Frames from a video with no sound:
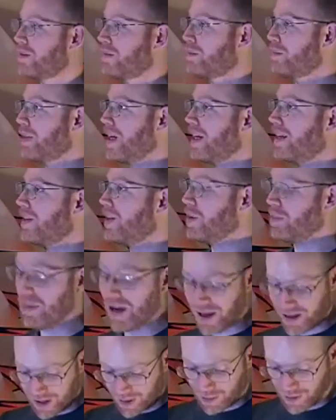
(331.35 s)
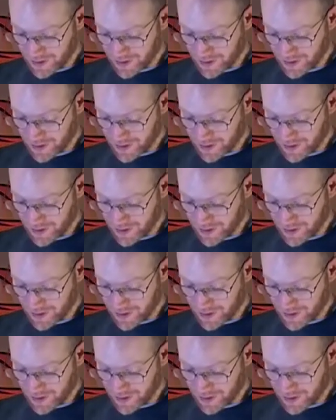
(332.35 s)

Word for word: Payload mounting was